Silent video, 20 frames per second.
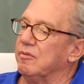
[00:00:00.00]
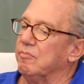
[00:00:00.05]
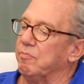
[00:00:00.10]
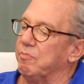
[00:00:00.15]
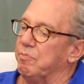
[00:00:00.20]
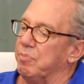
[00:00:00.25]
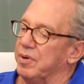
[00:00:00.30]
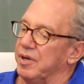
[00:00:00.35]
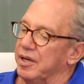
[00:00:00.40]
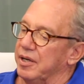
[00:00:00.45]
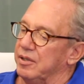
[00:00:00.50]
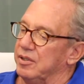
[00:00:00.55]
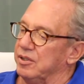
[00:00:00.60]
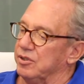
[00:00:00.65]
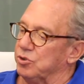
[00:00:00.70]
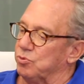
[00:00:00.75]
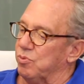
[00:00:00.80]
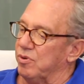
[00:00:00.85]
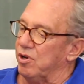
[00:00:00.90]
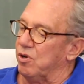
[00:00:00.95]
but
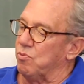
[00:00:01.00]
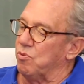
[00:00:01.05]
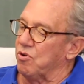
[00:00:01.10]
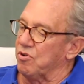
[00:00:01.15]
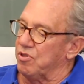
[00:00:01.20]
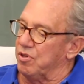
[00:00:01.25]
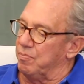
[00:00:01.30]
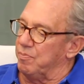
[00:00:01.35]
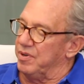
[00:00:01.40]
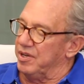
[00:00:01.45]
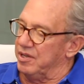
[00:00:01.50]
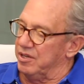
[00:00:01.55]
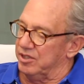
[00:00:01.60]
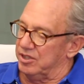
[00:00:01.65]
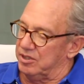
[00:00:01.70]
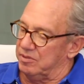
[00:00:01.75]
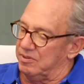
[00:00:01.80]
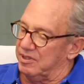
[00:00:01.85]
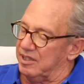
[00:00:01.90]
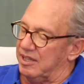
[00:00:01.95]
it's well worth it
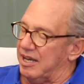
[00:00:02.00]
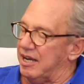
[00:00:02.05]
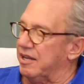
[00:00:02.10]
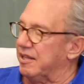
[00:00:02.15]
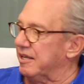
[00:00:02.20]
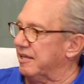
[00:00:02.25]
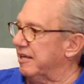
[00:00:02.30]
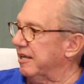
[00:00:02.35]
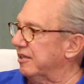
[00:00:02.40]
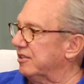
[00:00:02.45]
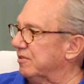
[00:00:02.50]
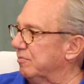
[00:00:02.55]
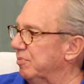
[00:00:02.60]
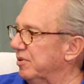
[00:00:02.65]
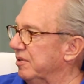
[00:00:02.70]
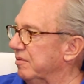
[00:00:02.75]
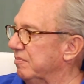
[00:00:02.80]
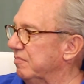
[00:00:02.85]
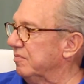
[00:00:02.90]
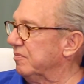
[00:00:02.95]
because a lot of the kinks have
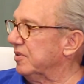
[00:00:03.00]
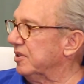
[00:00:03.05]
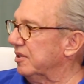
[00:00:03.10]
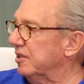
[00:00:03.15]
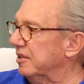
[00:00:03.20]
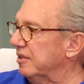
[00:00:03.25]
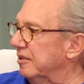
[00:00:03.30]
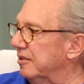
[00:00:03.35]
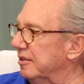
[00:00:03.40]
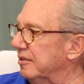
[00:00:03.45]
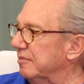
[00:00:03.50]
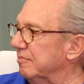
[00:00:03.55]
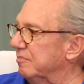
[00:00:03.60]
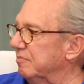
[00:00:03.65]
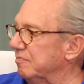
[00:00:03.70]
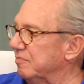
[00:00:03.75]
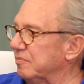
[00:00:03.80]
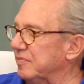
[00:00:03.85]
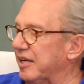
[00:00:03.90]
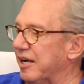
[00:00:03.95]
been
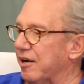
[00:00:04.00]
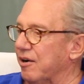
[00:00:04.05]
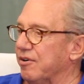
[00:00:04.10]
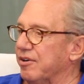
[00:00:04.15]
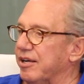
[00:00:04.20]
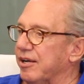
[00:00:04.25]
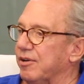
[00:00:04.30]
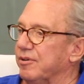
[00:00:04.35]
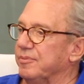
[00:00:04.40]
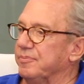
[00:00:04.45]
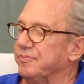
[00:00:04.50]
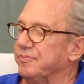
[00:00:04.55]
ironed out.